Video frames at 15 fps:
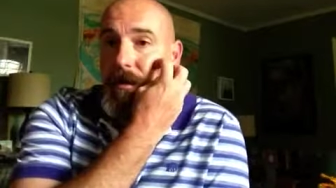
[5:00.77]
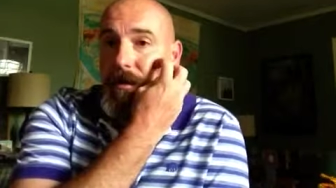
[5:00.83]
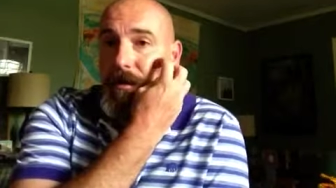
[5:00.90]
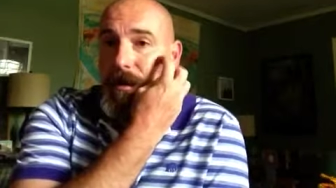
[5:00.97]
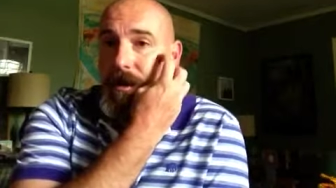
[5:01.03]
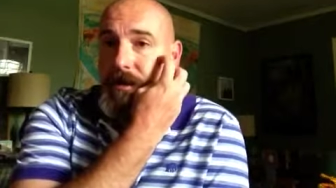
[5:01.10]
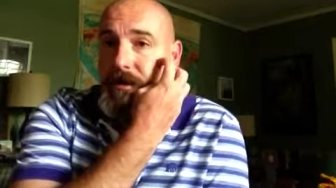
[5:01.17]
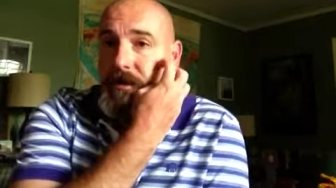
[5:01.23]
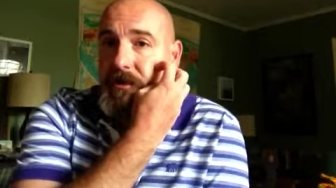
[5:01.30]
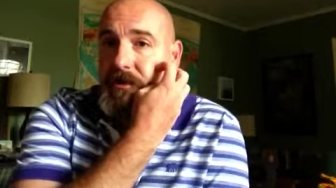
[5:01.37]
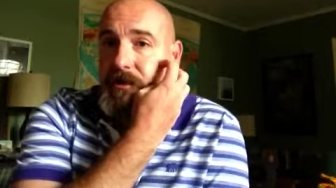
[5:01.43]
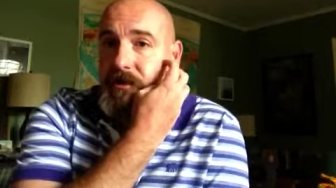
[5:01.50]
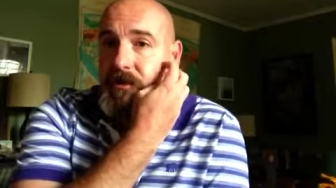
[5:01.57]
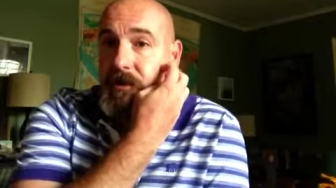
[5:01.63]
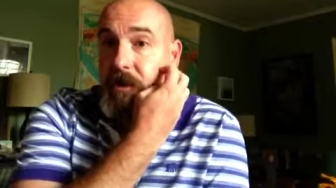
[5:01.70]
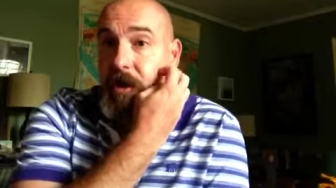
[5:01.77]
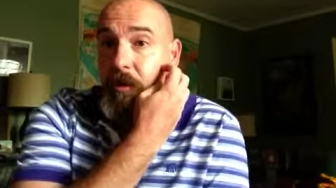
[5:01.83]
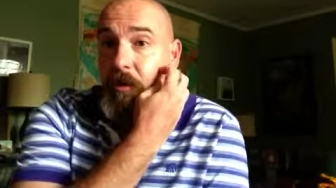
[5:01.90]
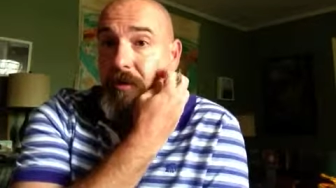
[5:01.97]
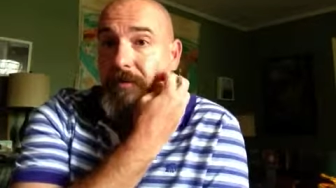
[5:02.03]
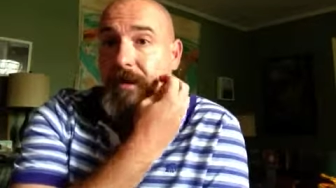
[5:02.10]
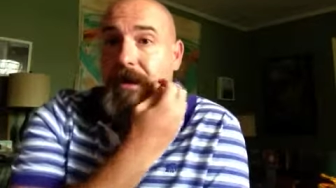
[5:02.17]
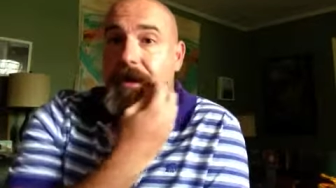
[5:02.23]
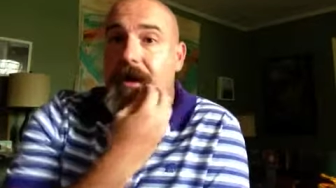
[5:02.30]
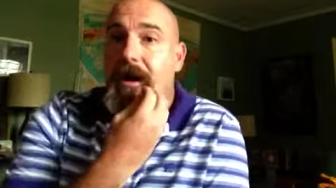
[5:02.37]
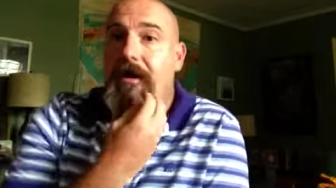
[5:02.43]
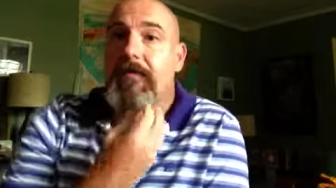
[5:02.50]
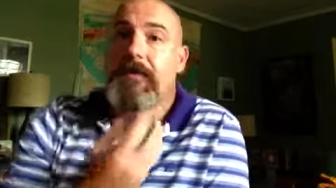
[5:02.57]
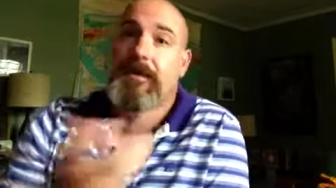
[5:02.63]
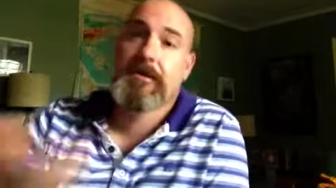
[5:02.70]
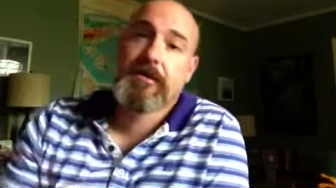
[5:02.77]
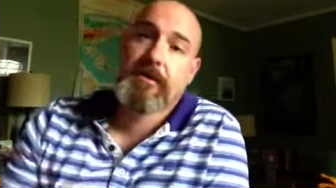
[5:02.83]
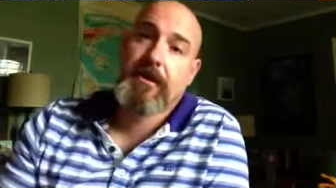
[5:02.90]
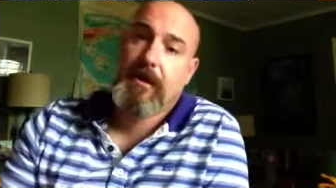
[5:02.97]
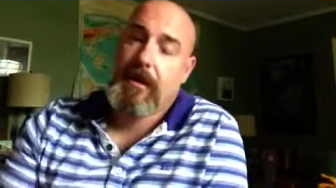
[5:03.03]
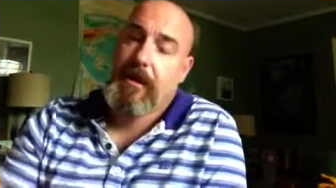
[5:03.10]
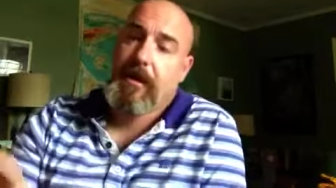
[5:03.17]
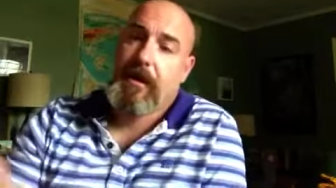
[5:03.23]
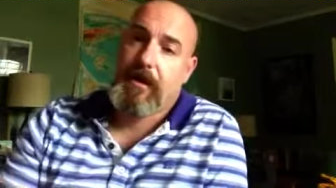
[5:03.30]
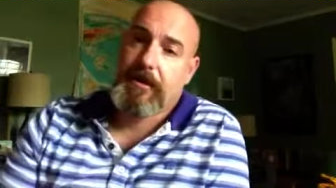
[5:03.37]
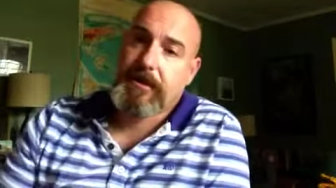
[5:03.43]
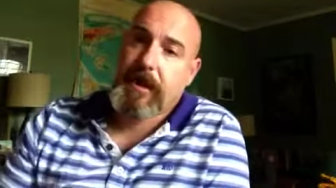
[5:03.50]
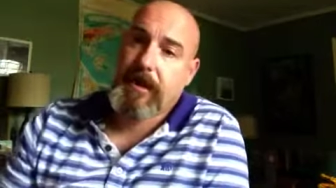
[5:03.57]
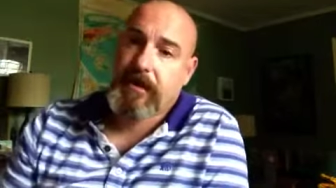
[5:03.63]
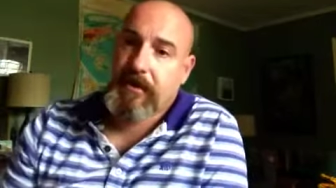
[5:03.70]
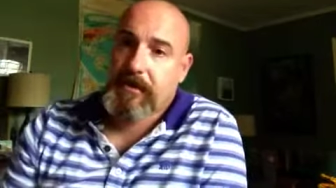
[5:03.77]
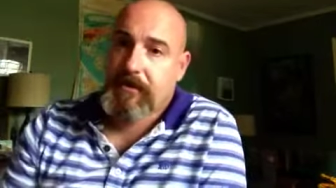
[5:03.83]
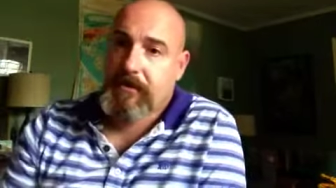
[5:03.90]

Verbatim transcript: that I sent you along with my comments and take it